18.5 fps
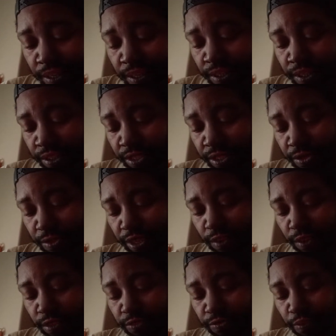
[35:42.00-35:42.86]

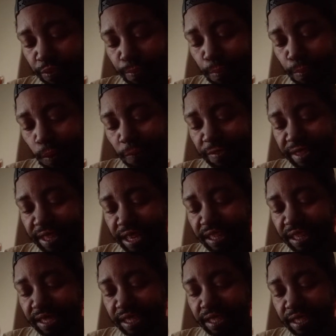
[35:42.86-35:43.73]
Studios for both
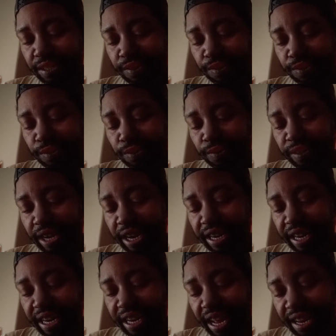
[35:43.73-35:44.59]
stations are located